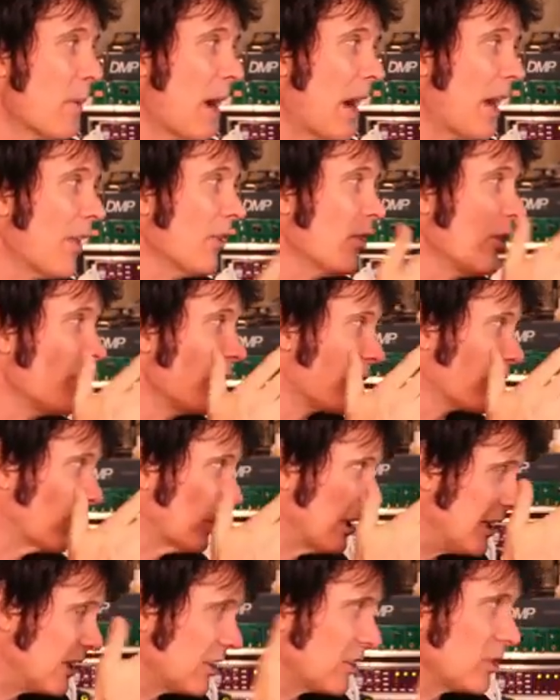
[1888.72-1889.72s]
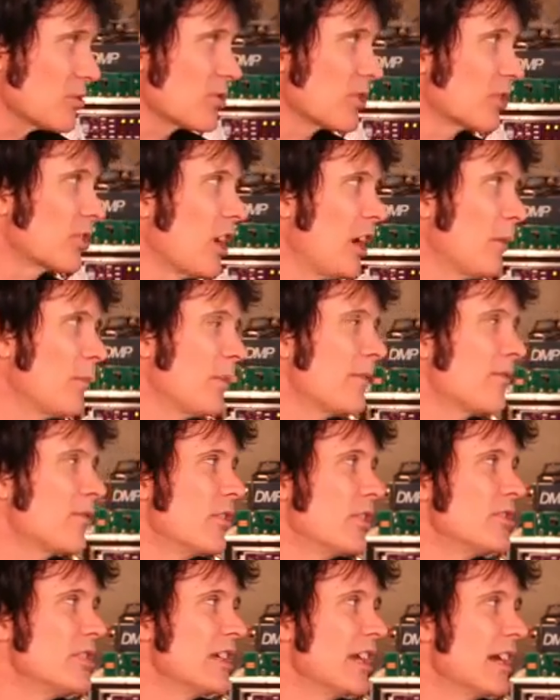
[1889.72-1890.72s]
but the EQs that come
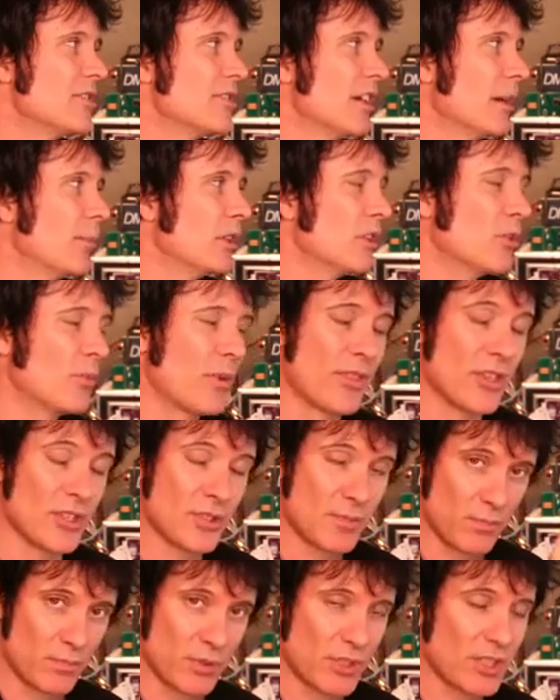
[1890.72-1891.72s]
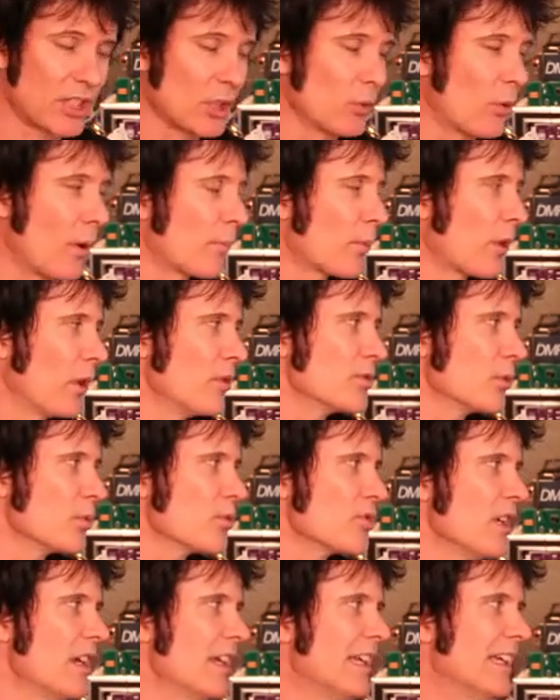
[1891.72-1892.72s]
with the DAW, with this particular one, Pro
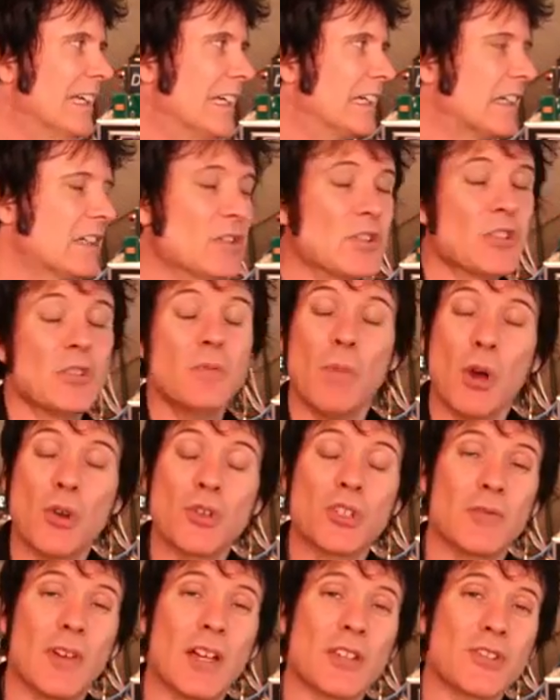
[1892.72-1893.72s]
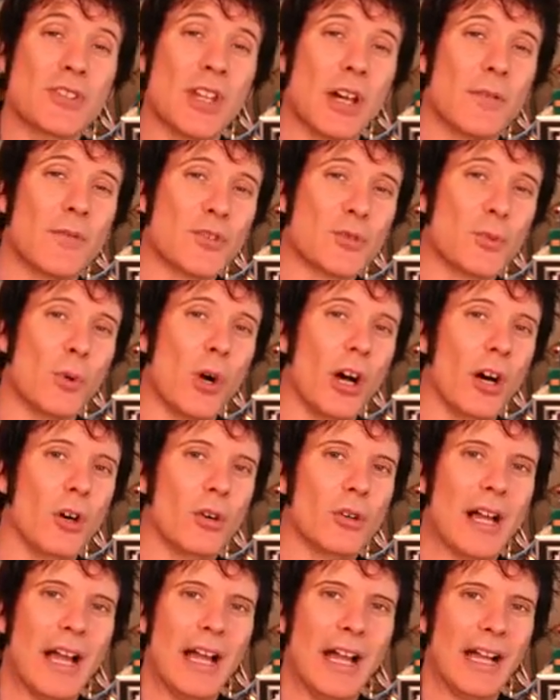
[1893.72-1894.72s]
Tools, can do most of that stuff as
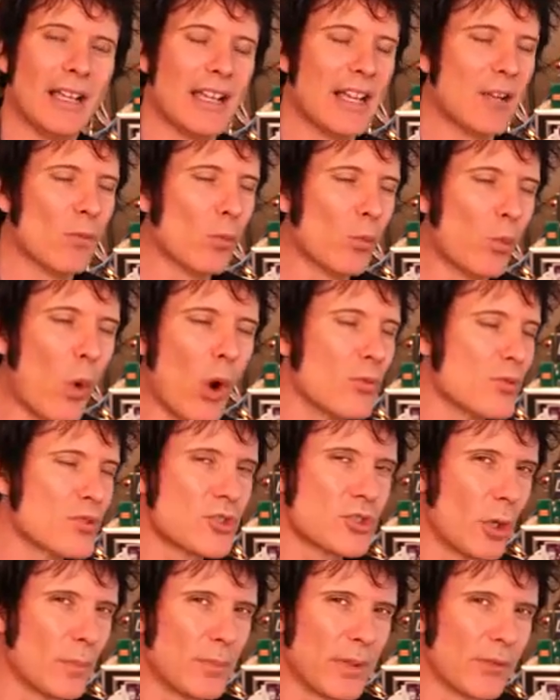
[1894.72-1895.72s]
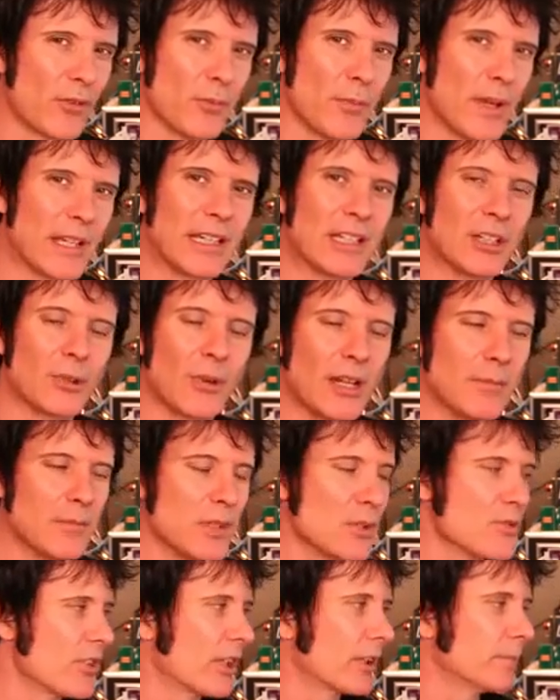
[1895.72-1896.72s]
well. And it won't stop you from making
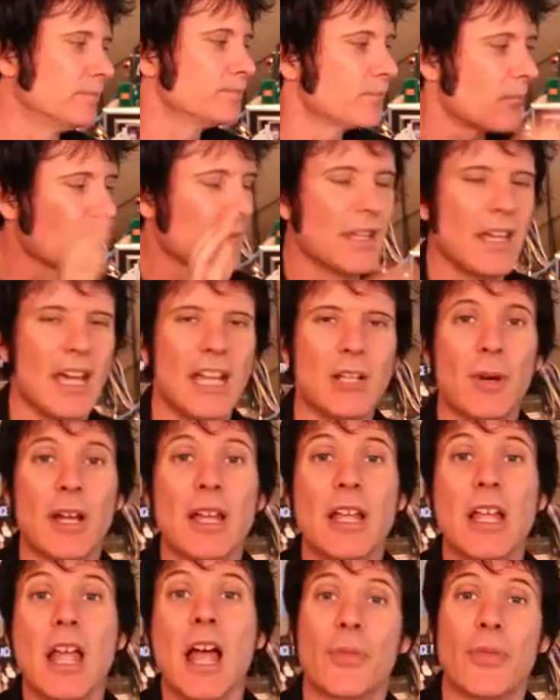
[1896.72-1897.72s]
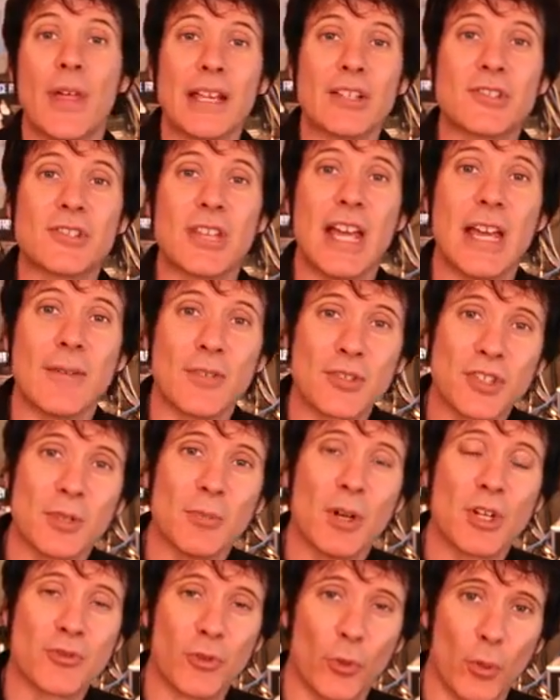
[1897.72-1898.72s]
great music. Anyway, thanks ever
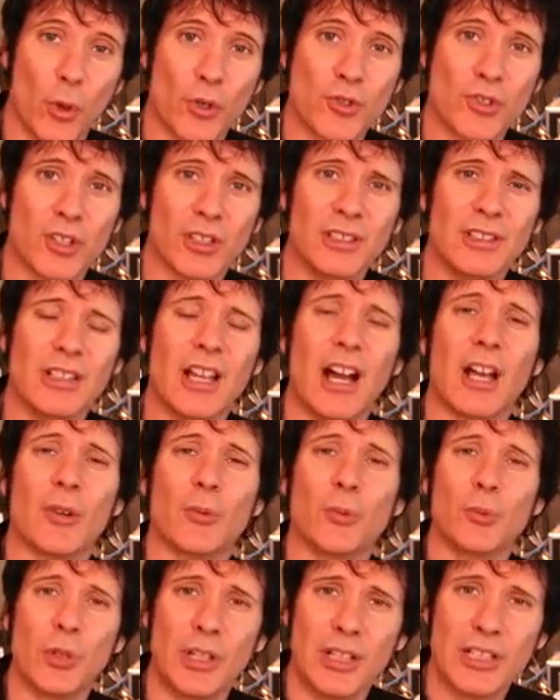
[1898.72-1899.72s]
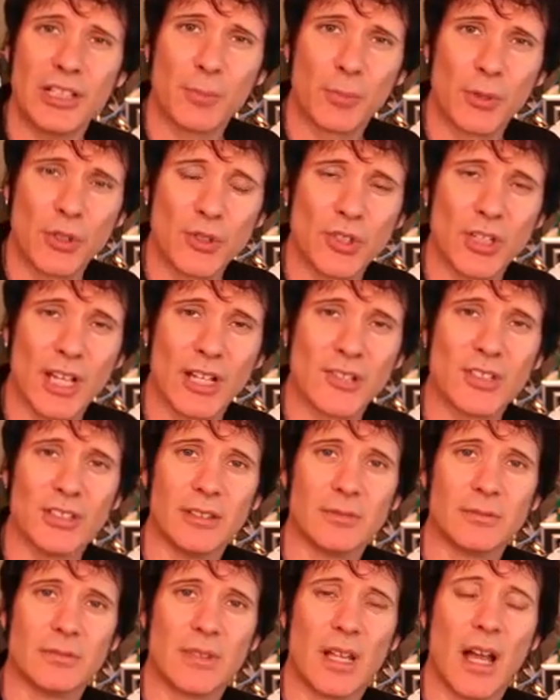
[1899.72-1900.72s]
so much for watching. I really
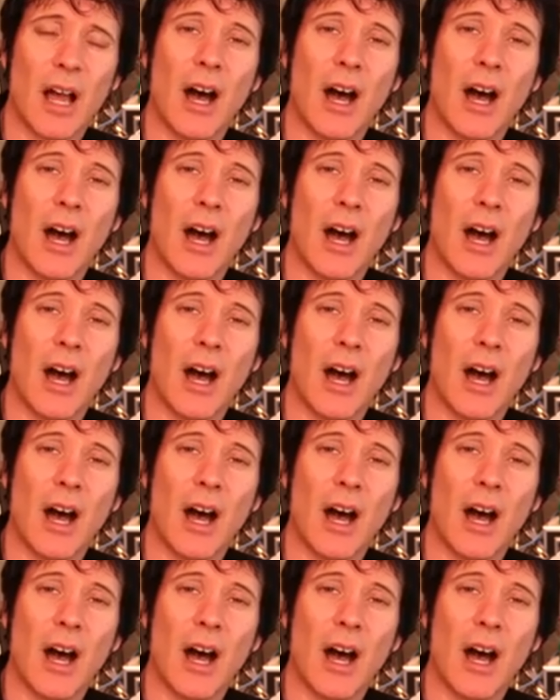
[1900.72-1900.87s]
appreciate it.